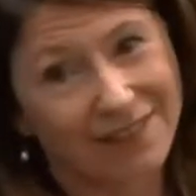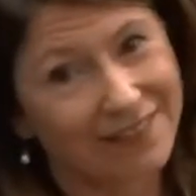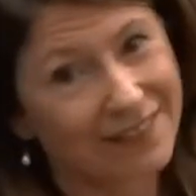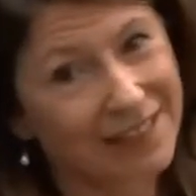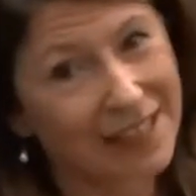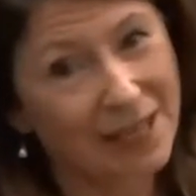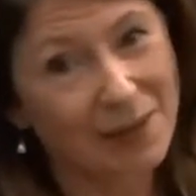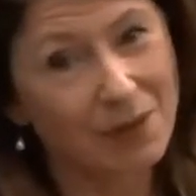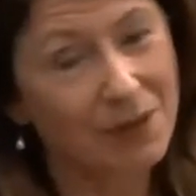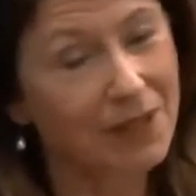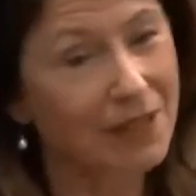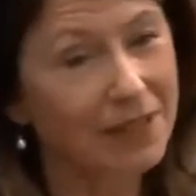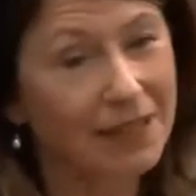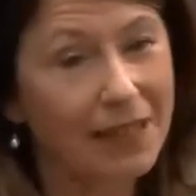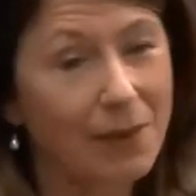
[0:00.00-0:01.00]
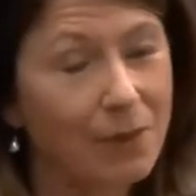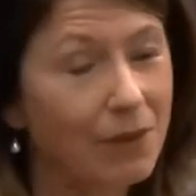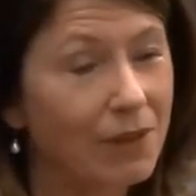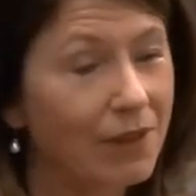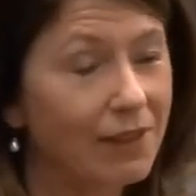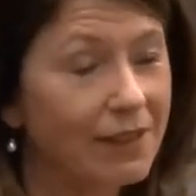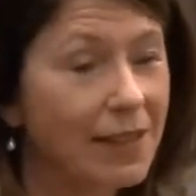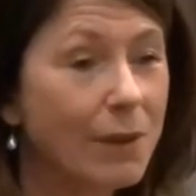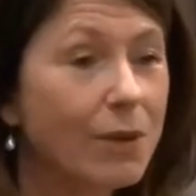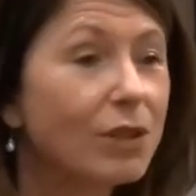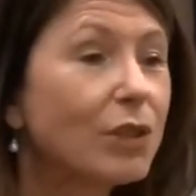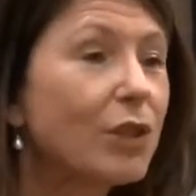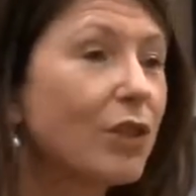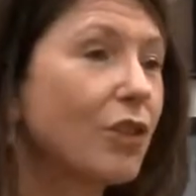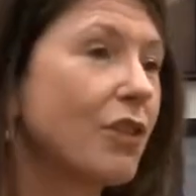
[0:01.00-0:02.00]
They were, they were, they were
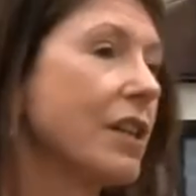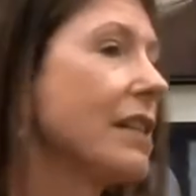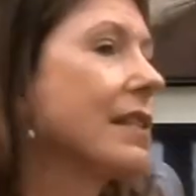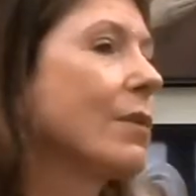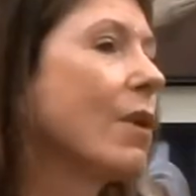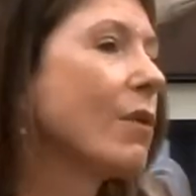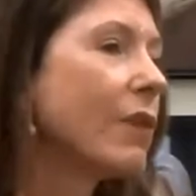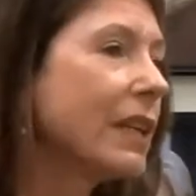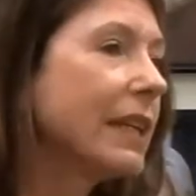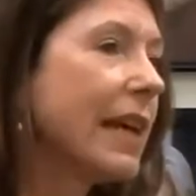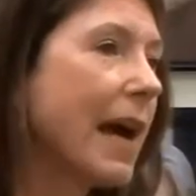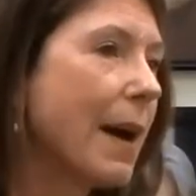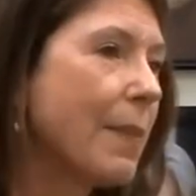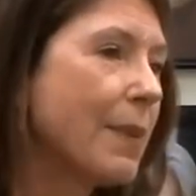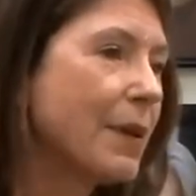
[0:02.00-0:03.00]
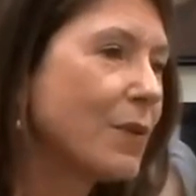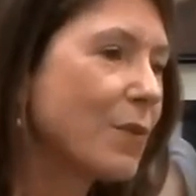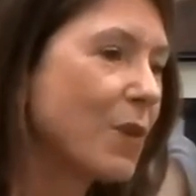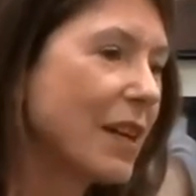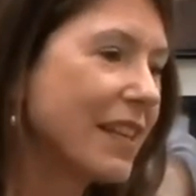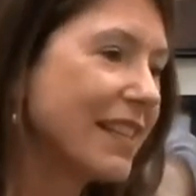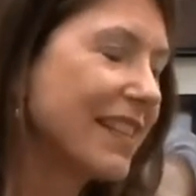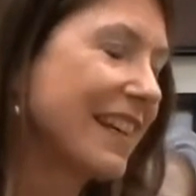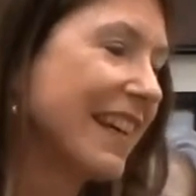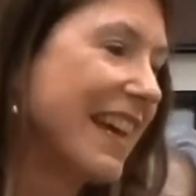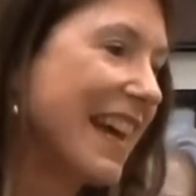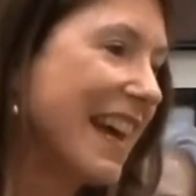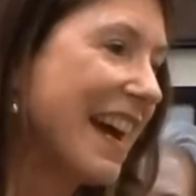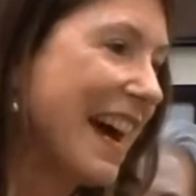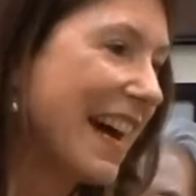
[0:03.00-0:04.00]
ludicrous. And what really happened was
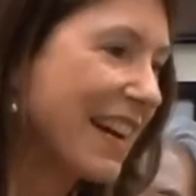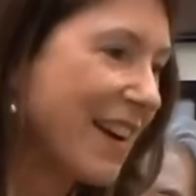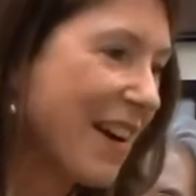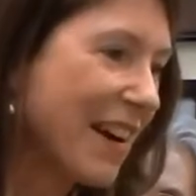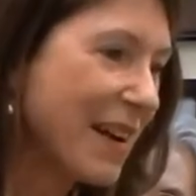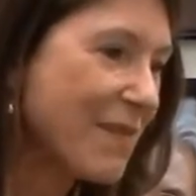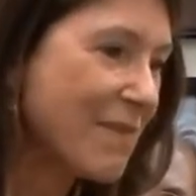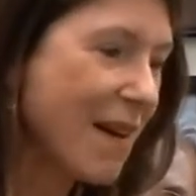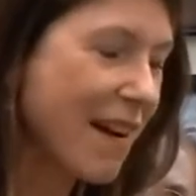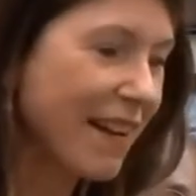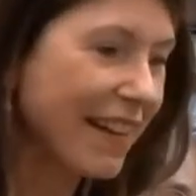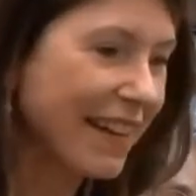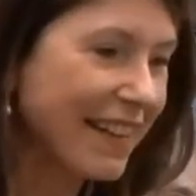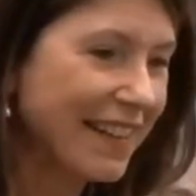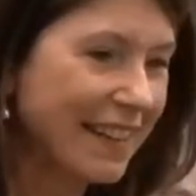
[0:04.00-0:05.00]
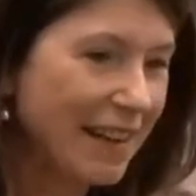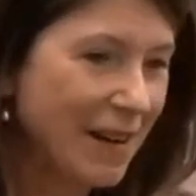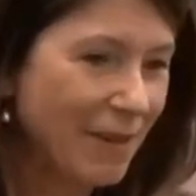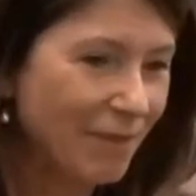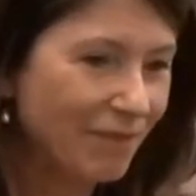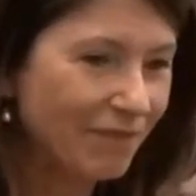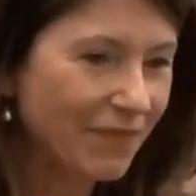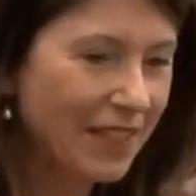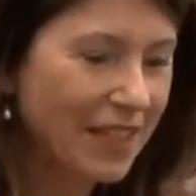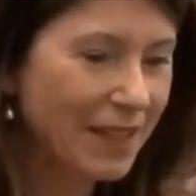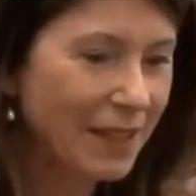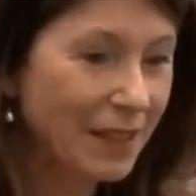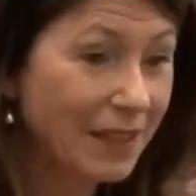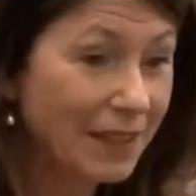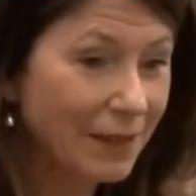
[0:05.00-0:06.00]
I got in my um,
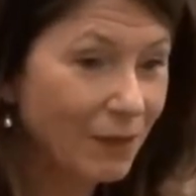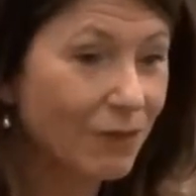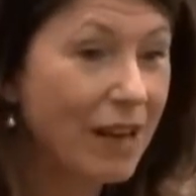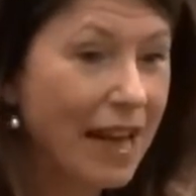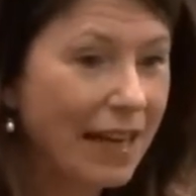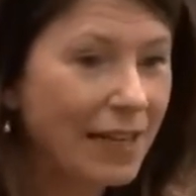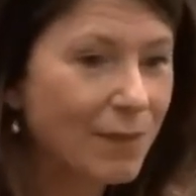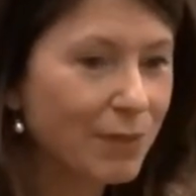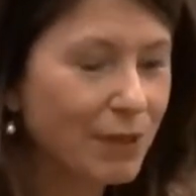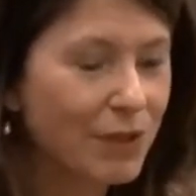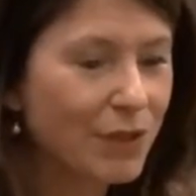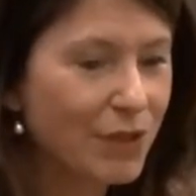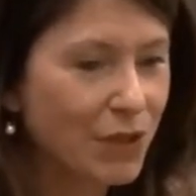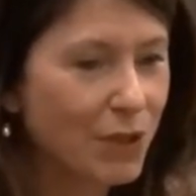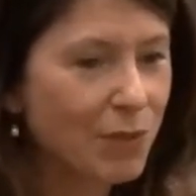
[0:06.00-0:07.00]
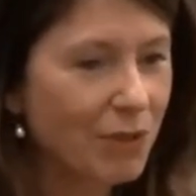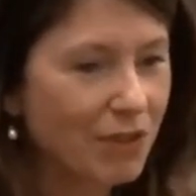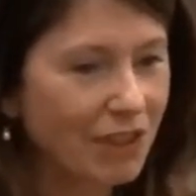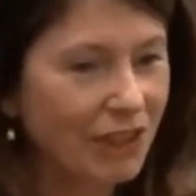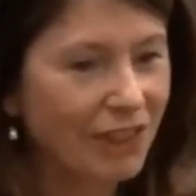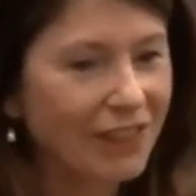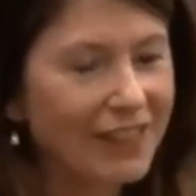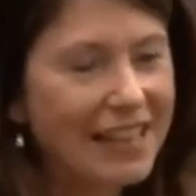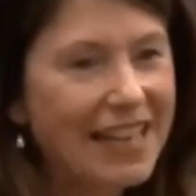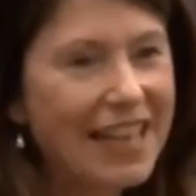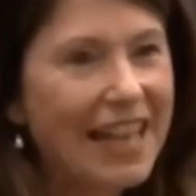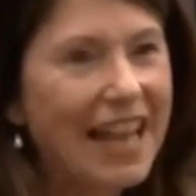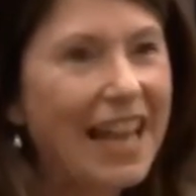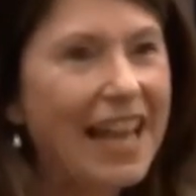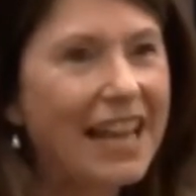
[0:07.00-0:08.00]
ratty blue Subaru
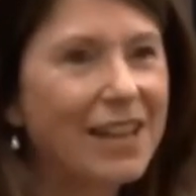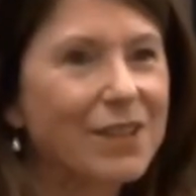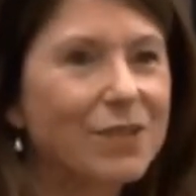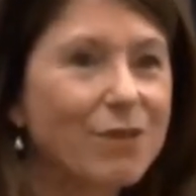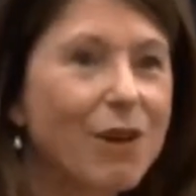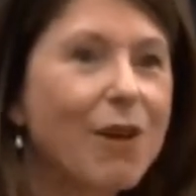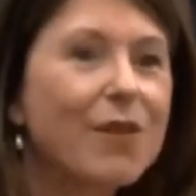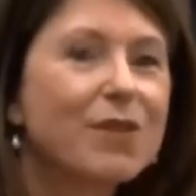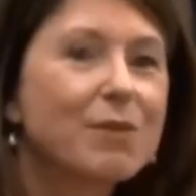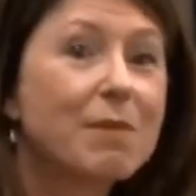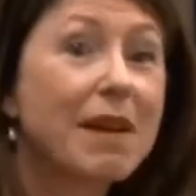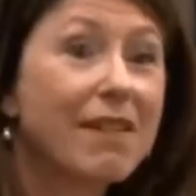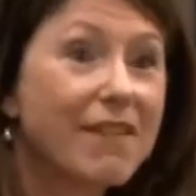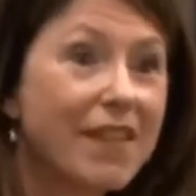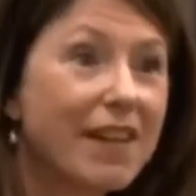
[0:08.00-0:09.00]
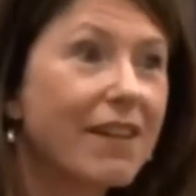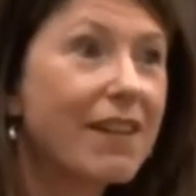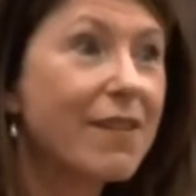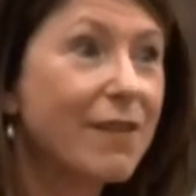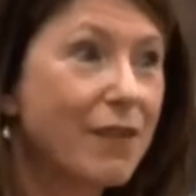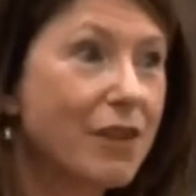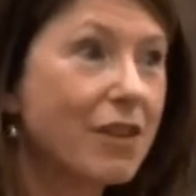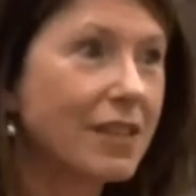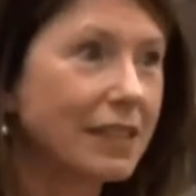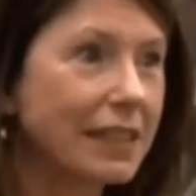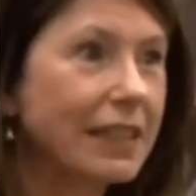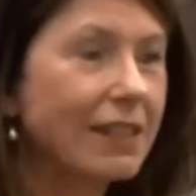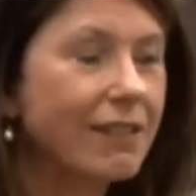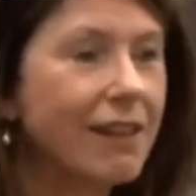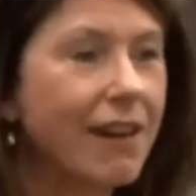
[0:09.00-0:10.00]
and drove to my very first
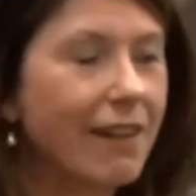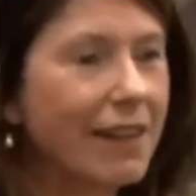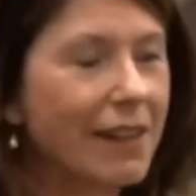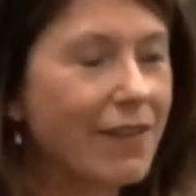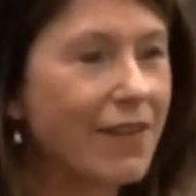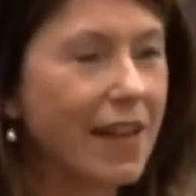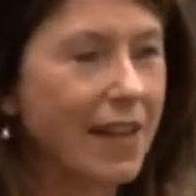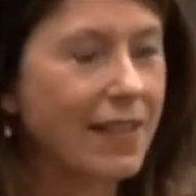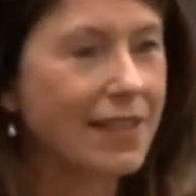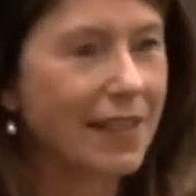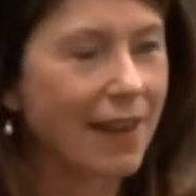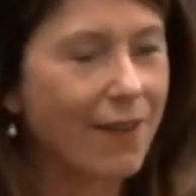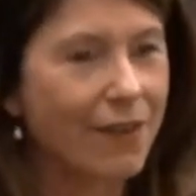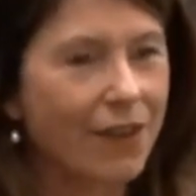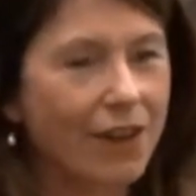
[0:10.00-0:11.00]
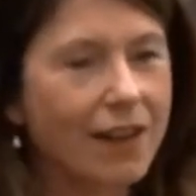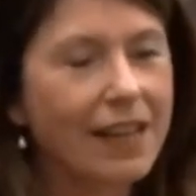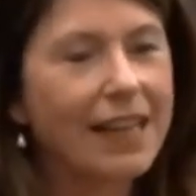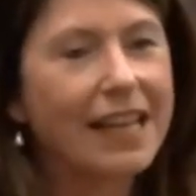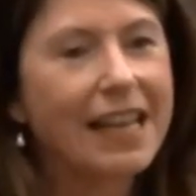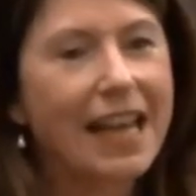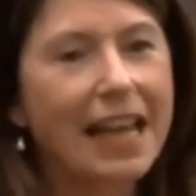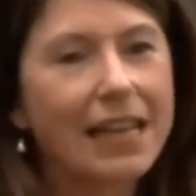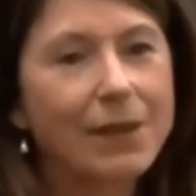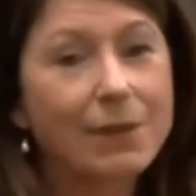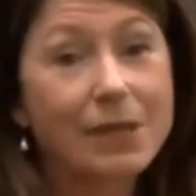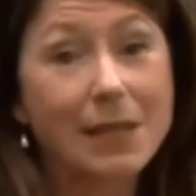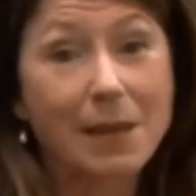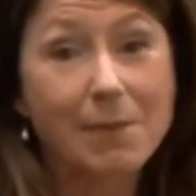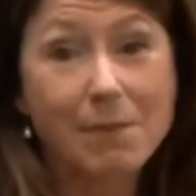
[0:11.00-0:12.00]
literary event ever and it
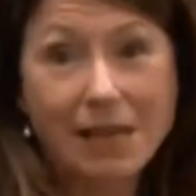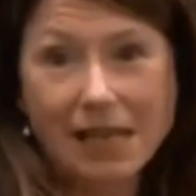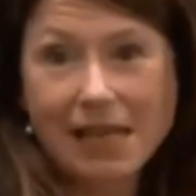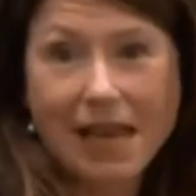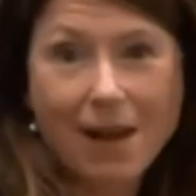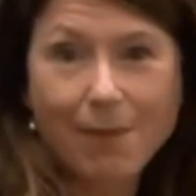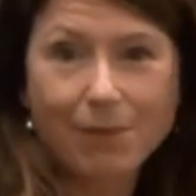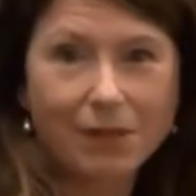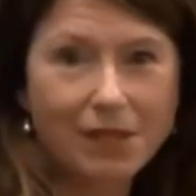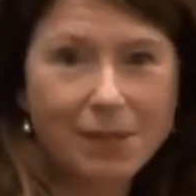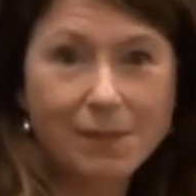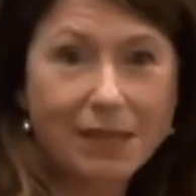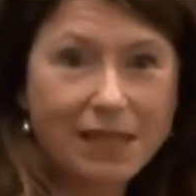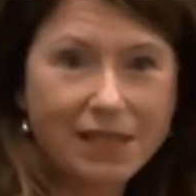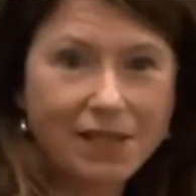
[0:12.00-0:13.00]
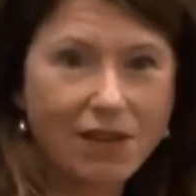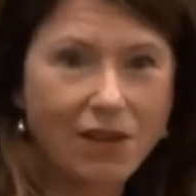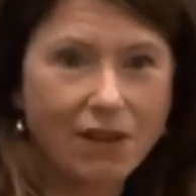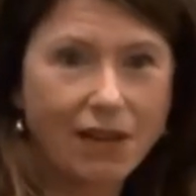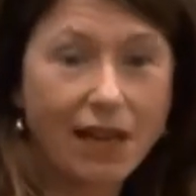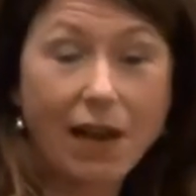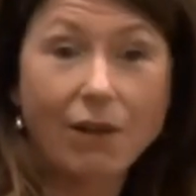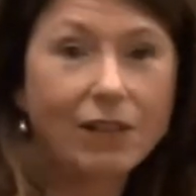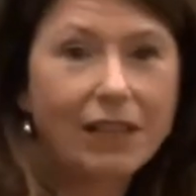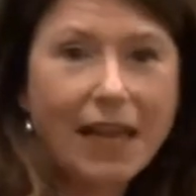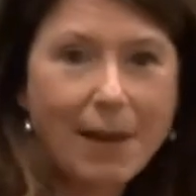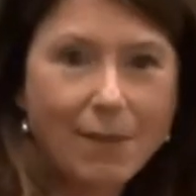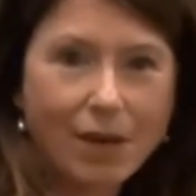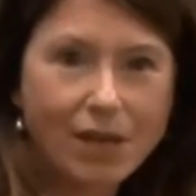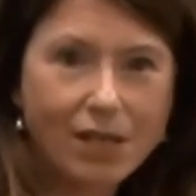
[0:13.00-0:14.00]
was in Minneapolis, Minnesota. How
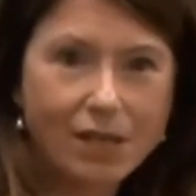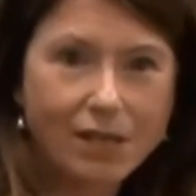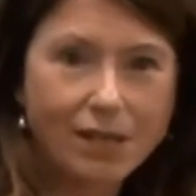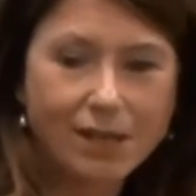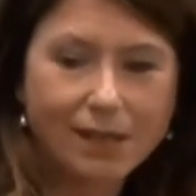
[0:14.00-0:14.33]
glamorous!